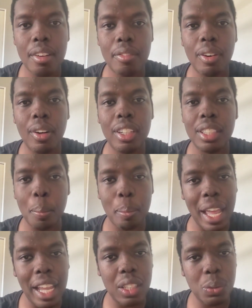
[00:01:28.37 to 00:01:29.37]
for the
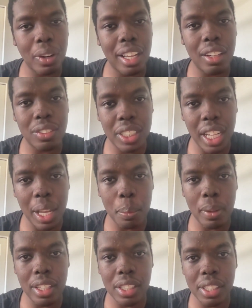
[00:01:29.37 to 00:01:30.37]
Pac-12
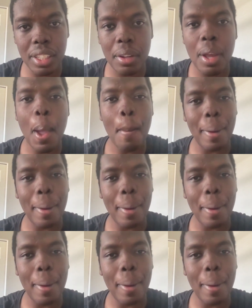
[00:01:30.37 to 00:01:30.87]
championship,